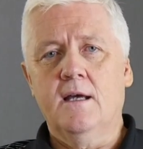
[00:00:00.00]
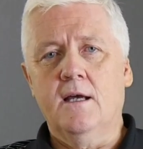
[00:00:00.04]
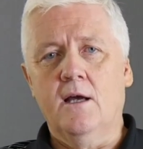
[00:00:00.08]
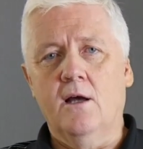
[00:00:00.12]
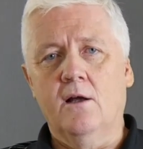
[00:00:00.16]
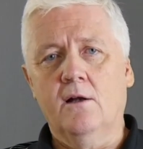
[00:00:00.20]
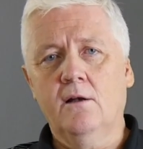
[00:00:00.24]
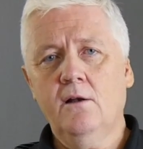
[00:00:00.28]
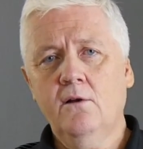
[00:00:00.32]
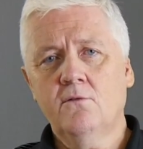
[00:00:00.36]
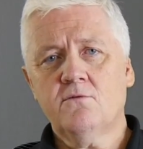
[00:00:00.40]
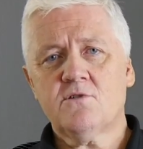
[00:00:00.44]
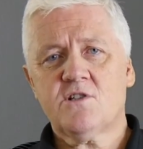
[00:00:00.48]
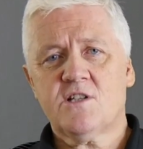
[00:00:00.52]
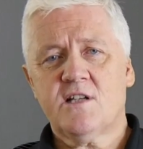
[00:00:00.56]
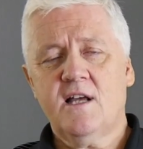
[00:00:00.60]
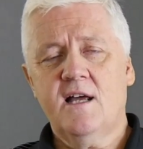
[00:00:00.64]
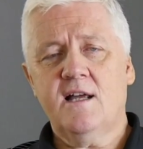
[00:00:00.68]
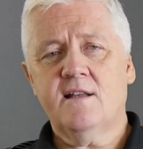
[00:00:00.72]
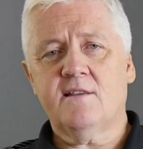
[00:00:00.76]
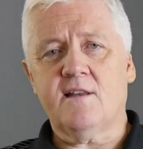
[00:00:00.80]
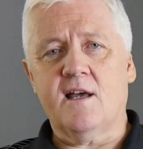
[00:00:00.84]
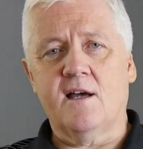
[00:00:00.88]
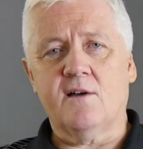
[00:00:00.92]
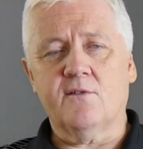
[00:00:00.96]

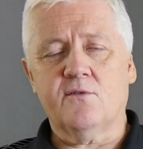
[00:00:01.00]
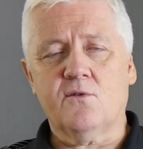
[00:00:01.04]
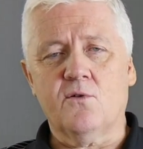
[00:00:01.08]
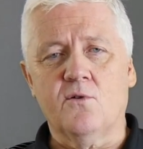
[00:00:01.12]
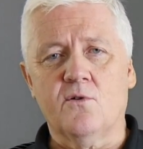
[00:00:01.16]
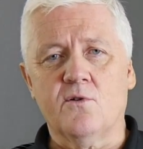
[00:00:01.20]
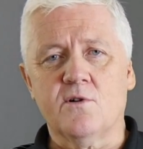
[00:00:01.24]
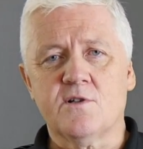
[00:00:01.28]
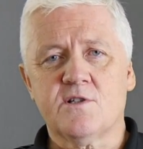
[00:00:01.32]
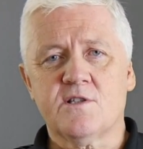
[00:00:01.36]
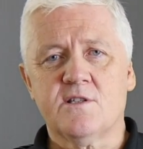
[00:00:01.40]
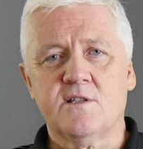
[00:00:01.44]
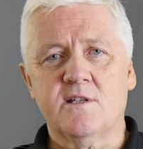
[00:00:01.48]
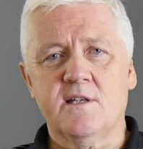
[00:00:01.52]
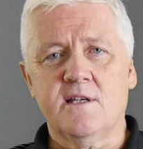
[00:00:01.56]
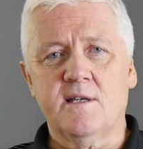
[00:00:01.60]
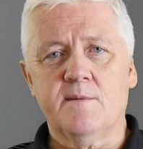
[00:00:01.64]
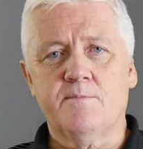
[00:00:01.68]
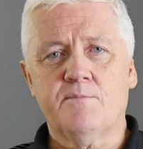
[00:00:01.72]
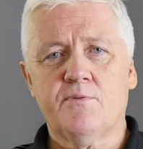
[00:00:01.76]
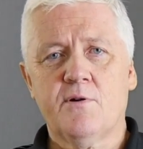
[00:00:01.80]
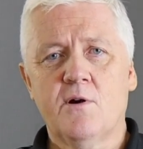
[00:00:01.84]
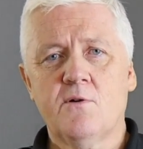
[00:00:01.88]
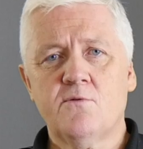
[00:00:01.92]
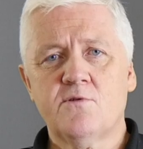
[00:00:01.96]
Alongside that, of course,
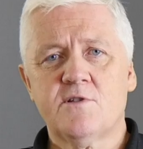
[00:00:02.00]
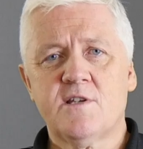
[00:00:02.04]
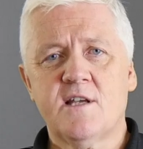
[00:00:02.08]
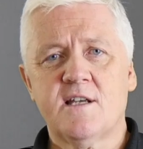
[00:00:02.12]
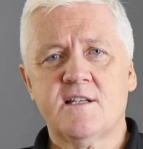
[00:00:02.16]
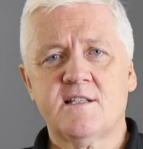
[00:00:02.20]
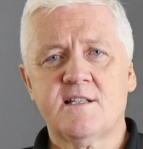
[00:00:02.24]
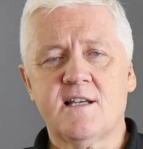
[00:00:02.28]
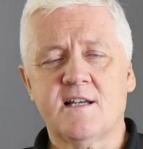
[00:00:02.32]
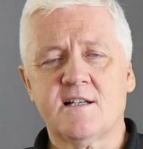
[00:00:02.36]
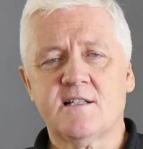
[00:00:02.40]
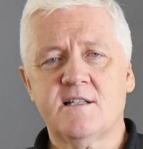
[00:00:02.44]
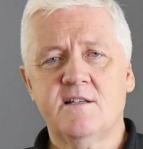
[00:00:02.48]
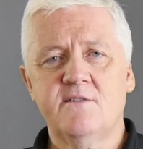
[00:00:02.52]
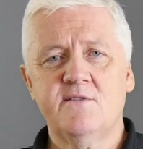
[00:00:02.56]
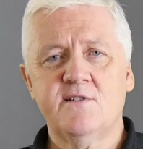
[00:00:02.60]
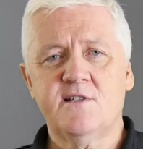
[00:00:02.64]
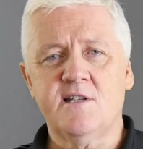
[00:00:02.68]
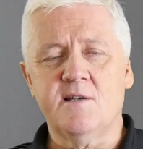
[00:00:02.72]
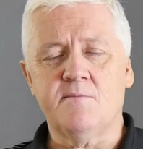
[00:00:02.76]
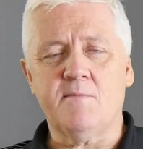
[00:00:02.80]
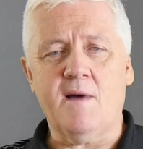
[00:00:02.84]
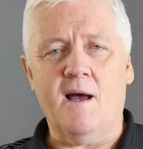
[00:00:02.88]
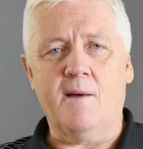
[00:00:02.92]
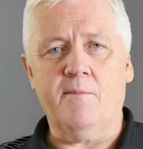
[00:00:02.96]
the process
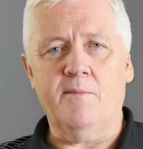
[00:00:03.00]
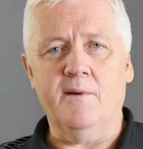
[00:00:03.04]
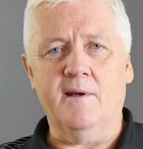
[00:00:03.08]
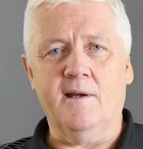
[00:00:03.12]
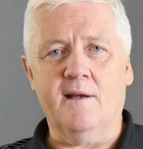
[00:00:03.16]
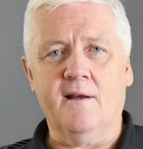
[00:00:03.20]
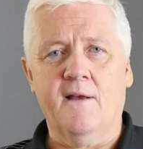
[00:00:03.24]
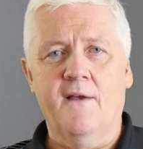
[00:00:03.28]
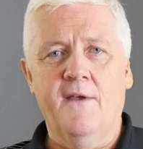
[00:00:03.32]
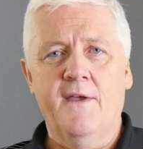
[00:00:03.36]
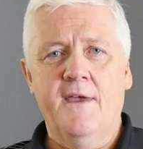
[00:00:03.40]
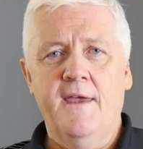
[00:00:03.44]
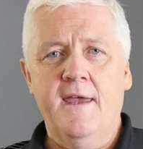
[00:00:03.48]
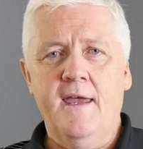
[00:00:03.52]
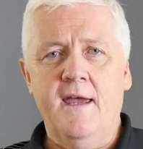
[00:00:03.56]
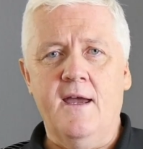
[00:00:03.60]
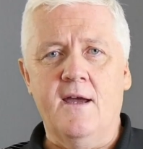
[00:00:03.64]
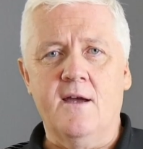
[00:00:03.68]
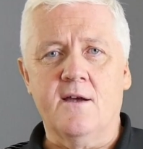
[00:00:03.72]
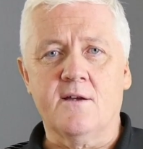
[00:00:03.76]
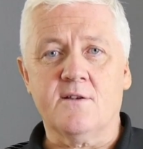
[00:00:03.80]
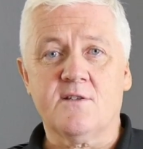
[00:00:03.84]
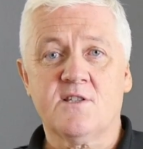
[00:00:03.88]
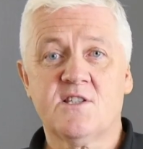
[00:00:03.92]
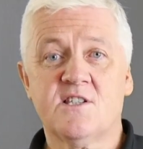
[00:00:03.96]
activity mapping
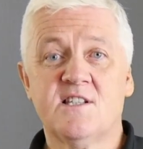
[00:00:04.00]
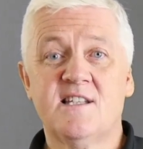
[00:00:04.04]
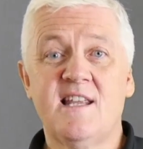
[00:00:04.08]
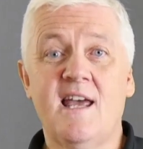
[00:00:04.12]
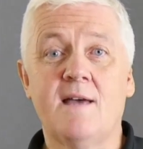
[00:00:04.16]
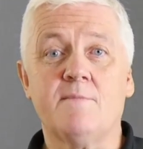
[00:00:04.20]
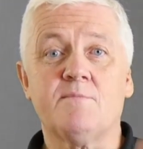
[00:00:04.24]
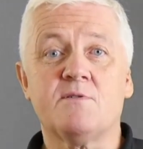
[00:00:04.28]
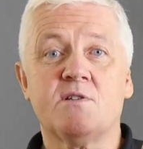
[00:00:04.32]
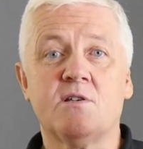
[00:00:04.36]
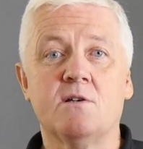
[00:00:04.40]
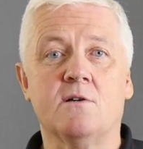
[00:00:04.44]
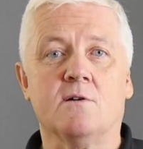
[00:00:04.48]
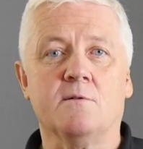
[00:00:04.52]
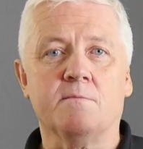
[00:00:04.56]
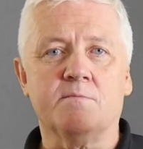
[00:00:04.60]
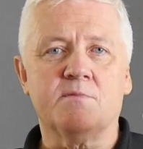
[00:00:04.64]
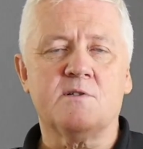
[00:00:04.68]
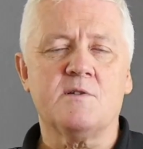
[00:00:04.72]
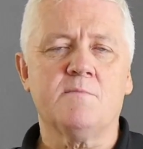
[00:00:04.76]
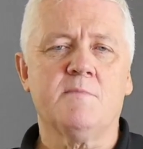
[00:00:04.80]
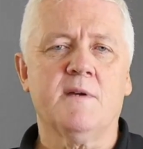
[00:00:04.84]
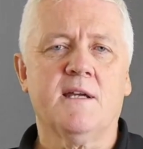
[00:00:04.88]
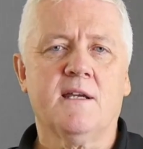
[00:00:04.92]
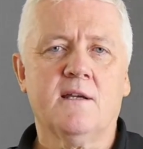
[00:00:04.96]
steps
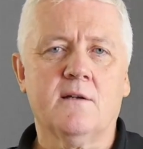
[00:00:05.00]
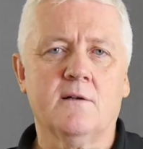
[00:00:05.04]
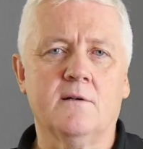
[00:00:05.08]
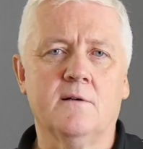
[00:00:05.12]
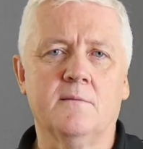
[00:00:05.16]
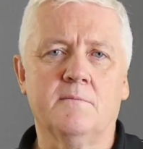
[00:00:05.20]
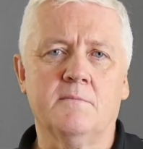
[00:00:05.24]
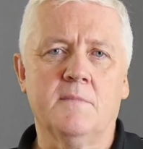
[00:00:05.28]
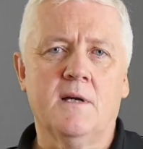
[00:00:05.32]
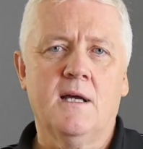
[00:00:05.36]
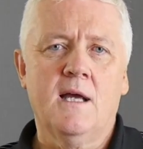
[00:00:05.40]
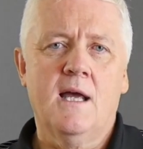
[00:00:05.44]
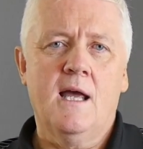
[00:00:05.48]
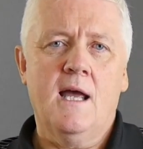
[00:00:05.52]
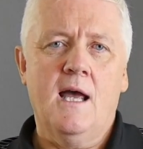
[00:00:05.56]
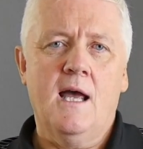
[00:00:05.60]
up to become